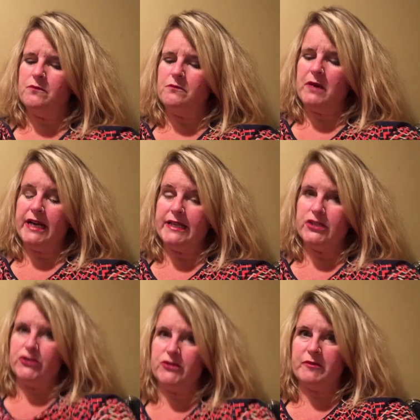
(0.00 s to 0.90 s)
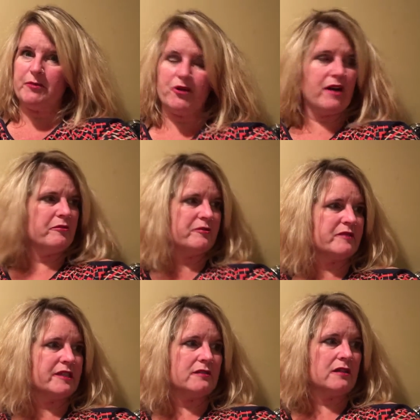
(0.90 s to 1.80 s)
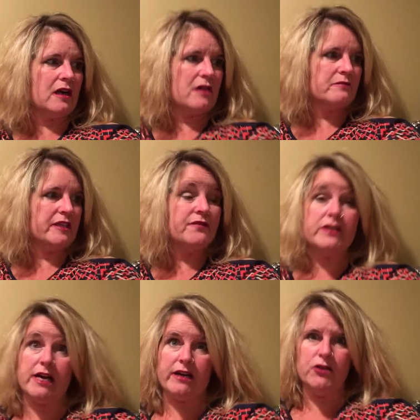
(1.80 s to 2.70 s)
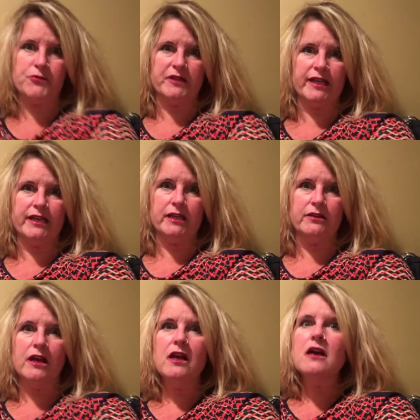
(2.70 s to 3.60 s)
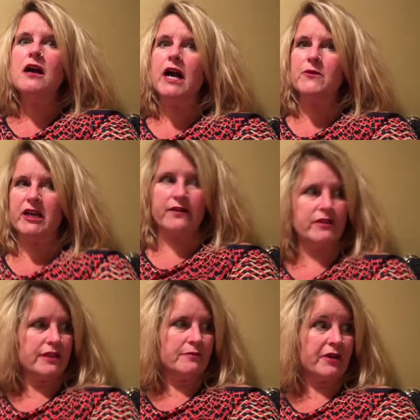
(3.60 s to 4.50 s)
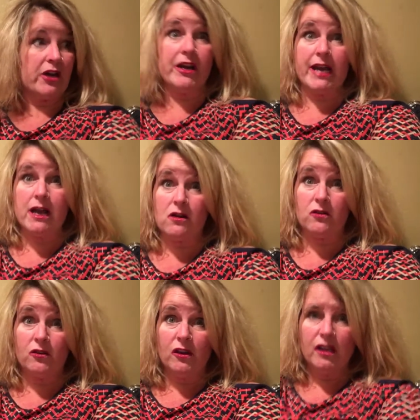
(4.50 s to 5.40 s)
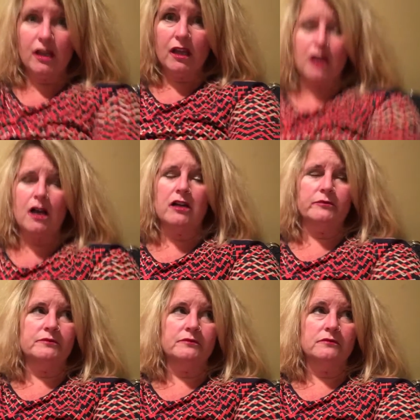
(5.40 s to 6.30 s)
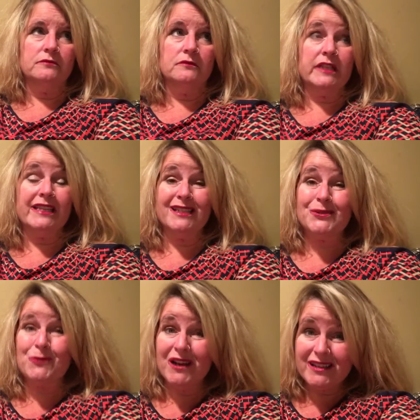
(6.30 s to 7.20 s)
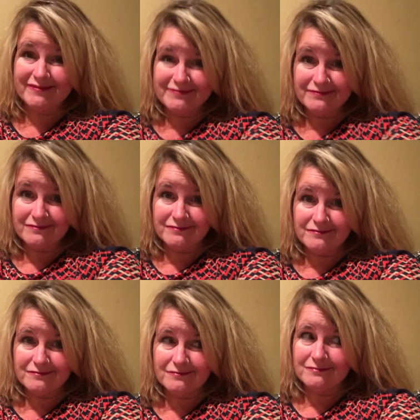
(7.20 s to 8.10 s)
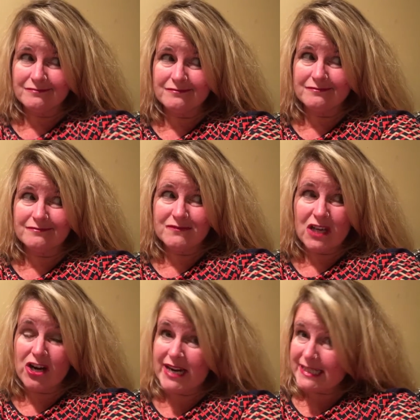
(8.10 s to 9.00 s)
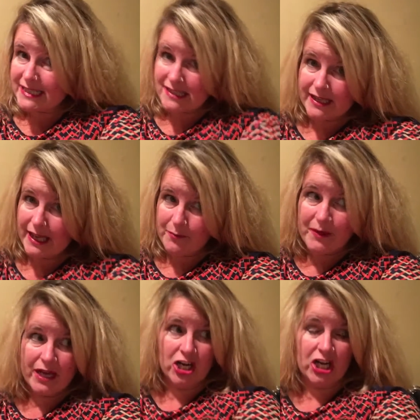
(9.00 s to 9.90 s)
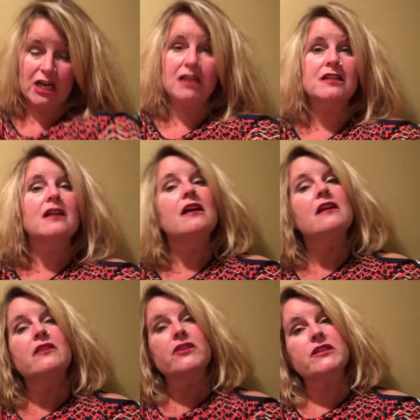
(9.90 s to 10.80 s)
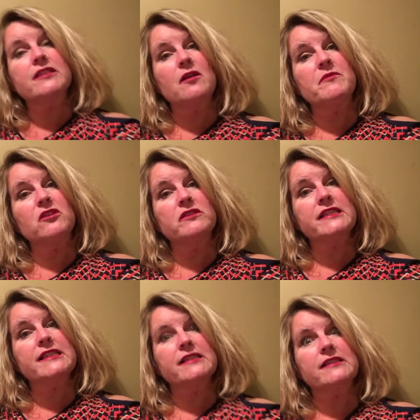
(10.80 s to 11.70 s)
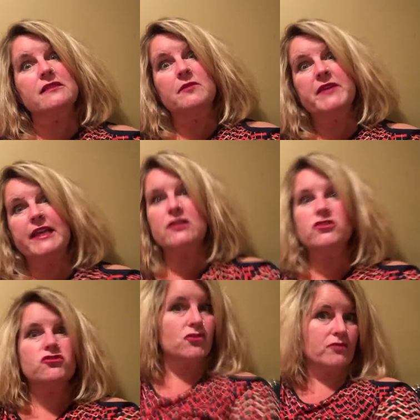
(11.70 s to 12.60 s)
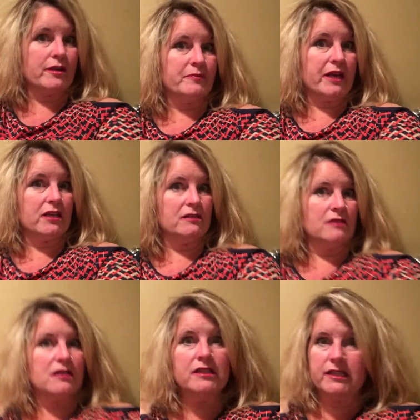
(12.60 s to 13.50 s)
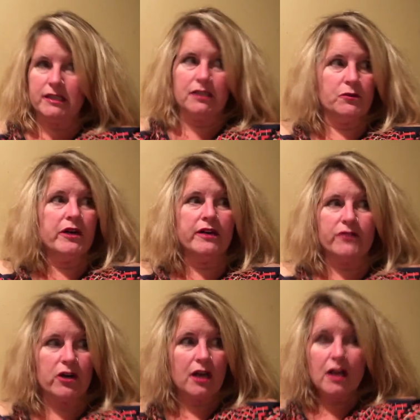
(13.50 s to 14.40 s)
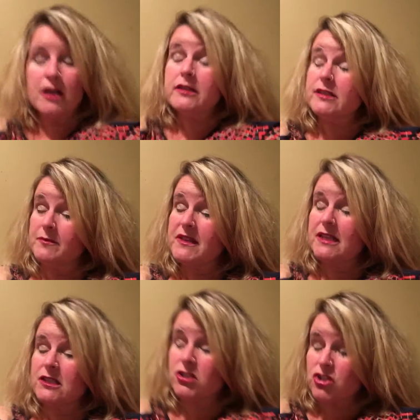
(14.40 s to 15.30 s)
my issues, my problems, even not health related. I want everything better now. And guess what? RA doesn't get better. There's some illnesses, some cancers don't get better, lung disease, whatever. Some things